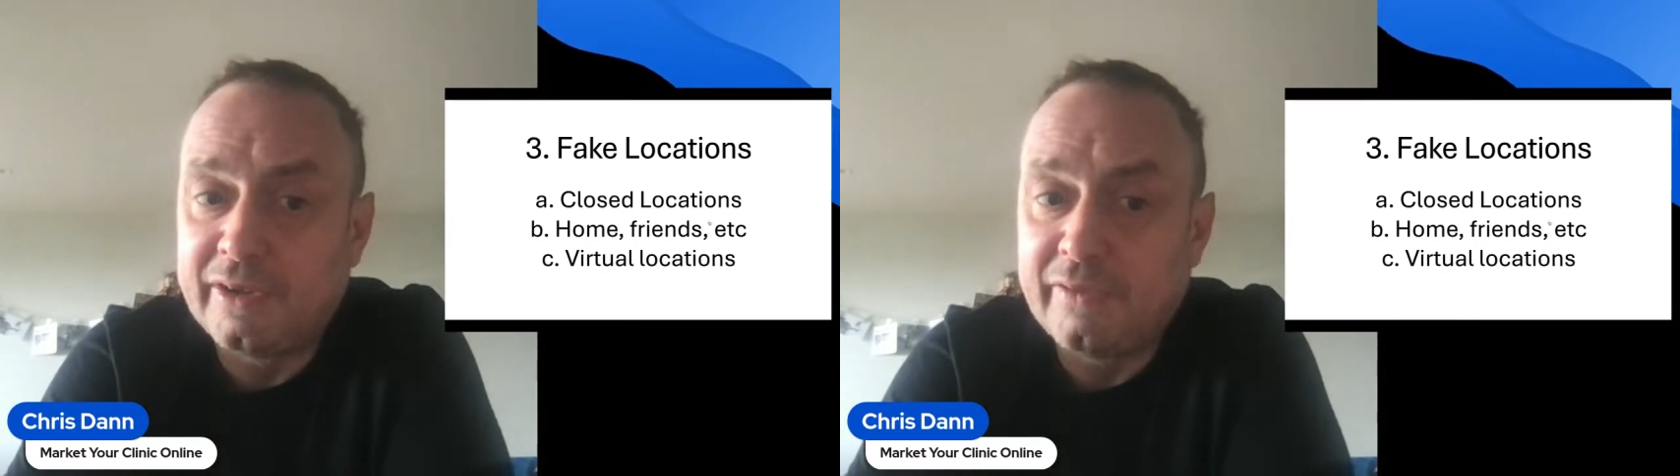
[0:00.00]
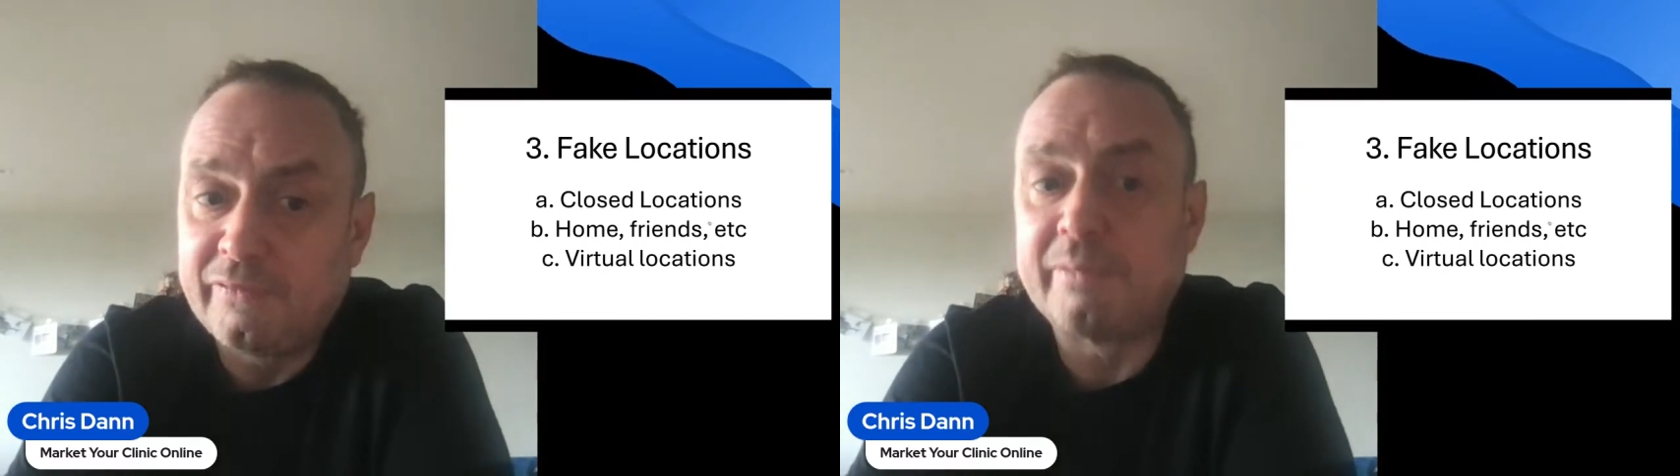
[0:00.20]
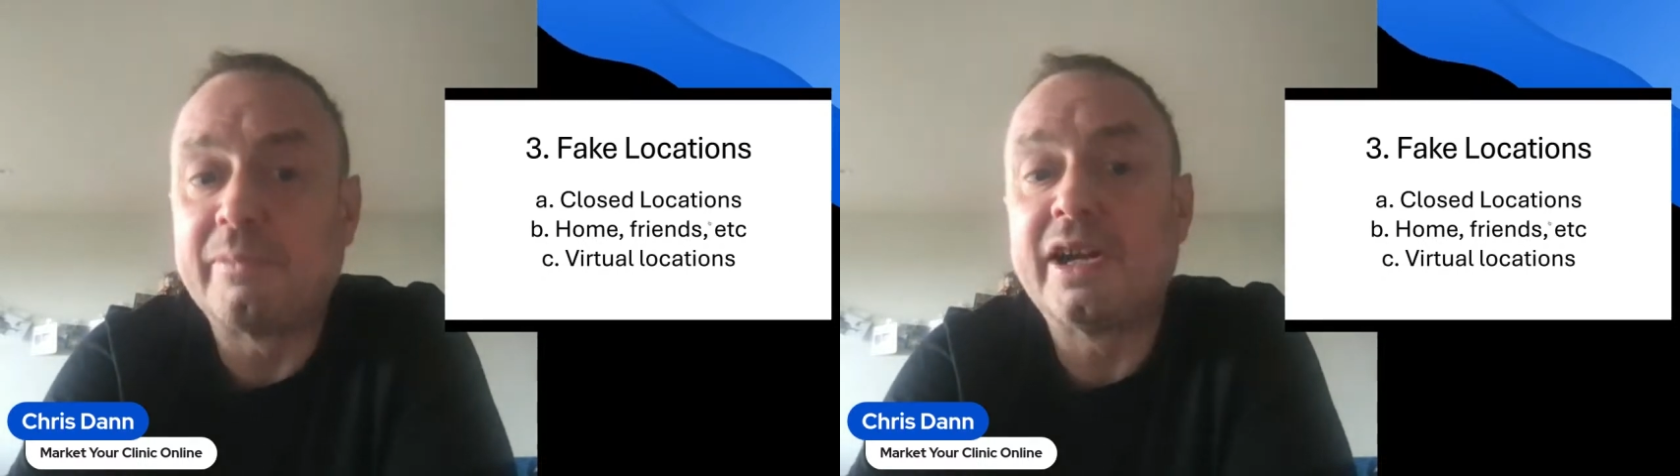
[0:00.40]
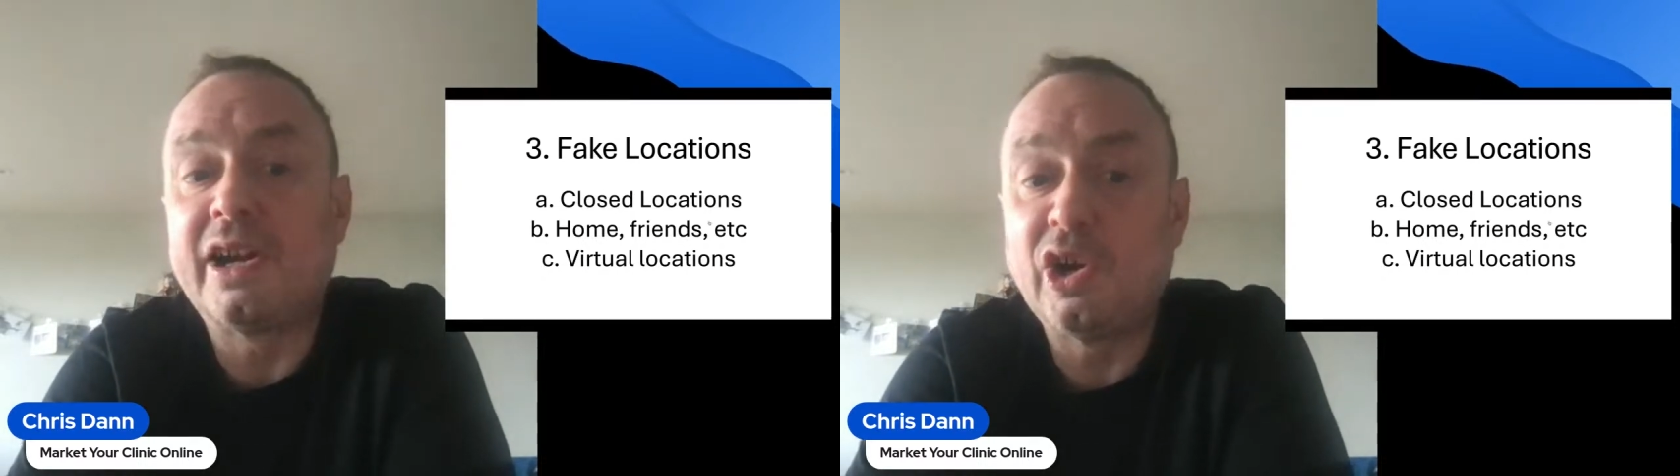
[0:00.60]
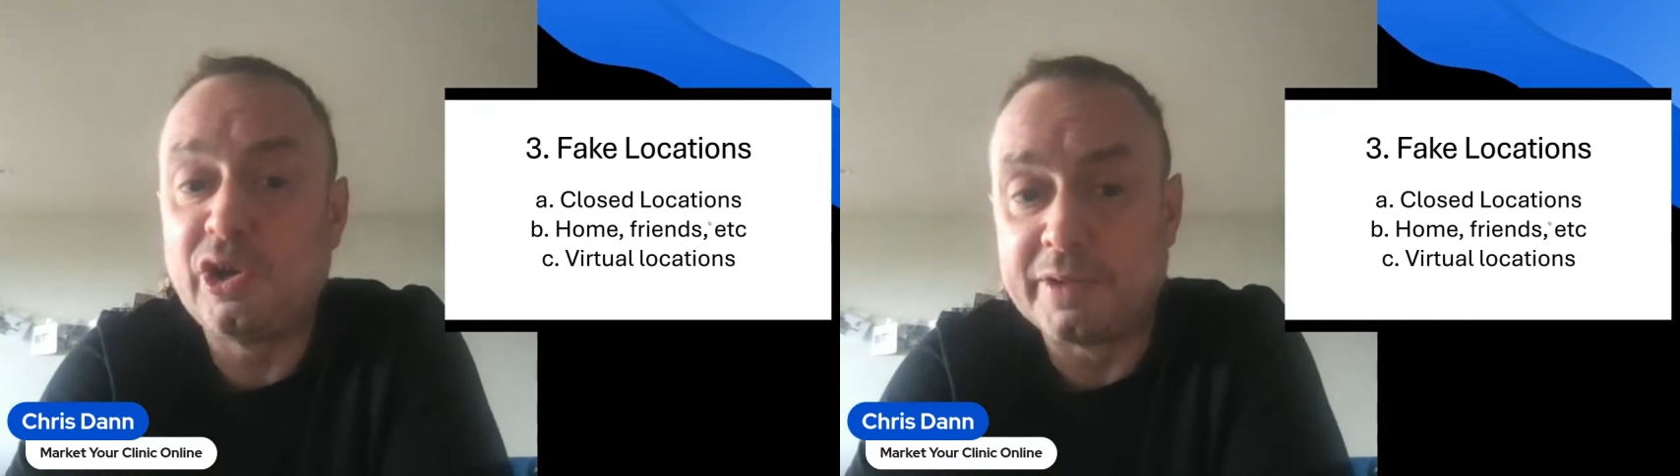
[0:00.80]
from my
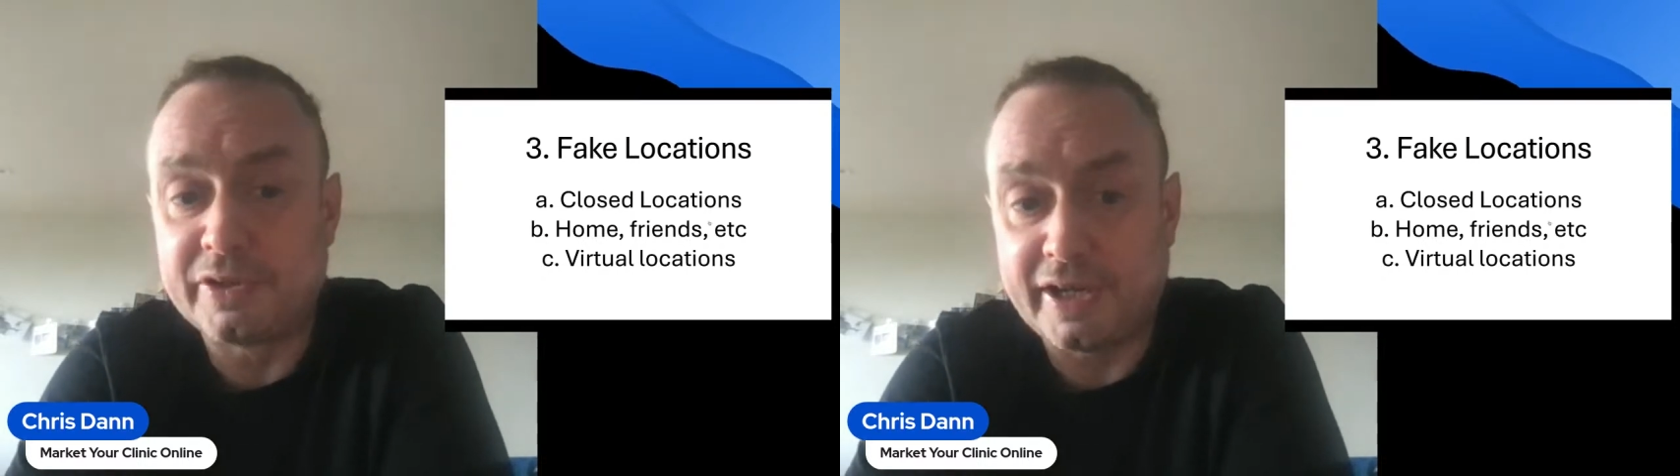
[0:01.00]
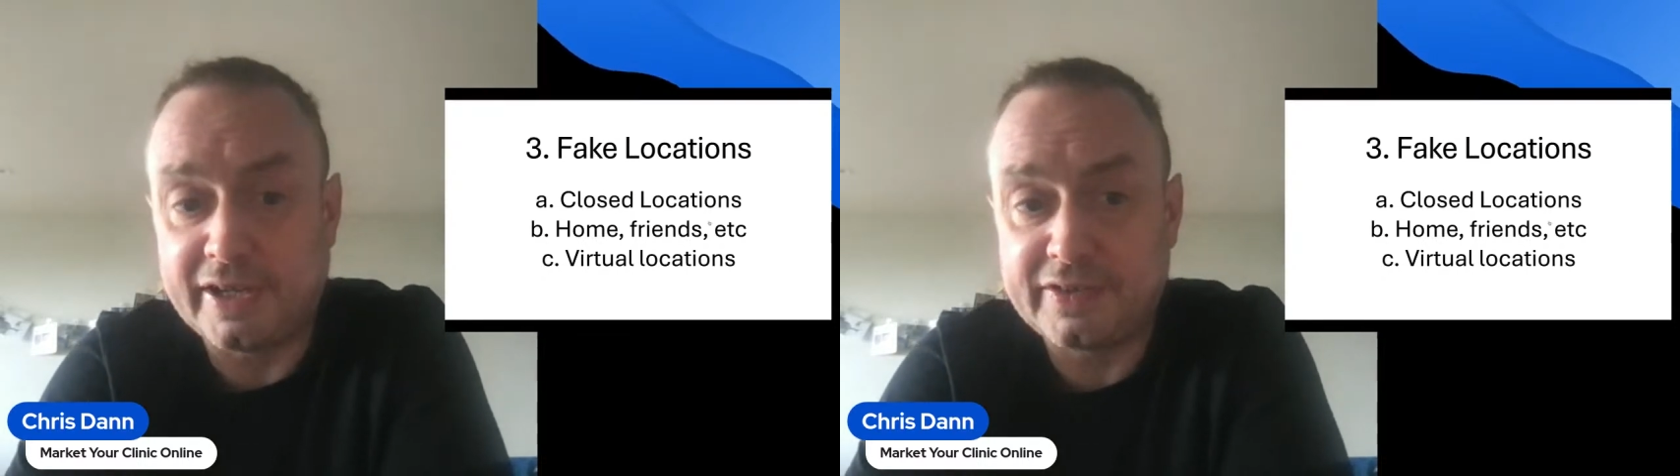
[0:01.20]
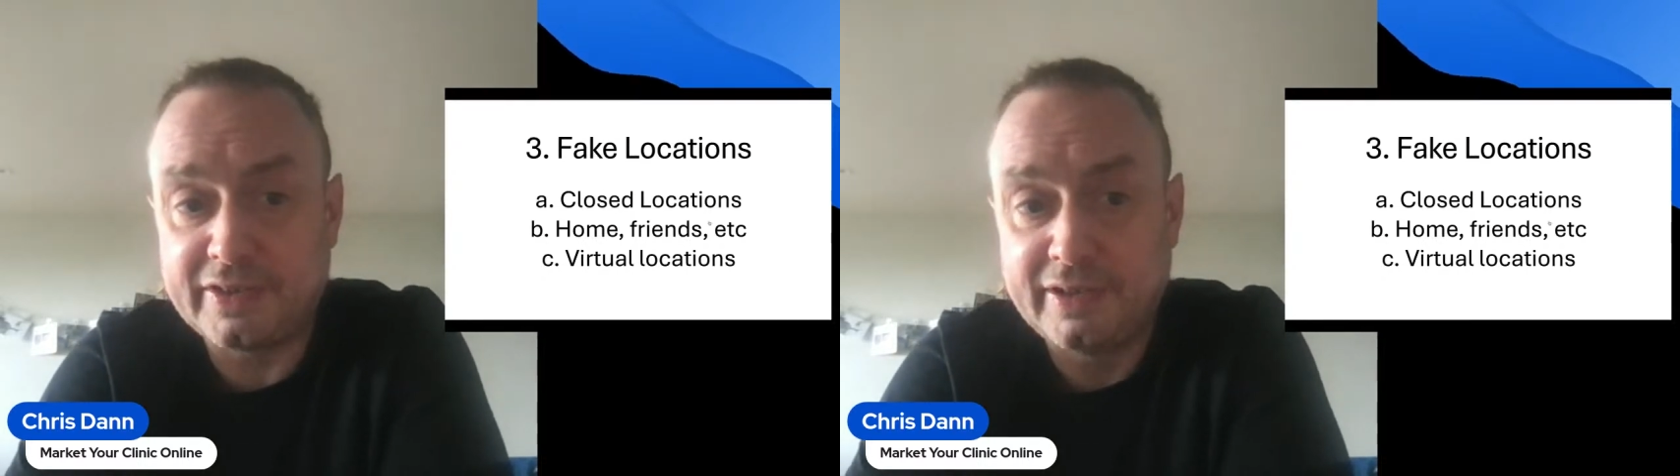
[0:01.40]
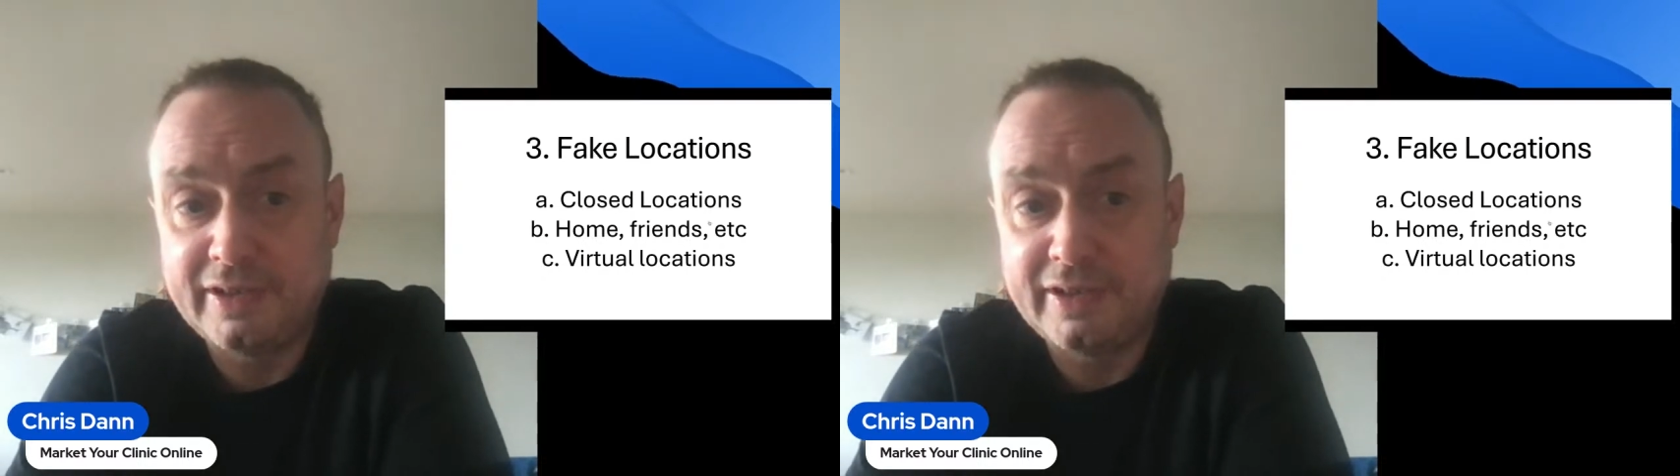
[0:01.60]
home address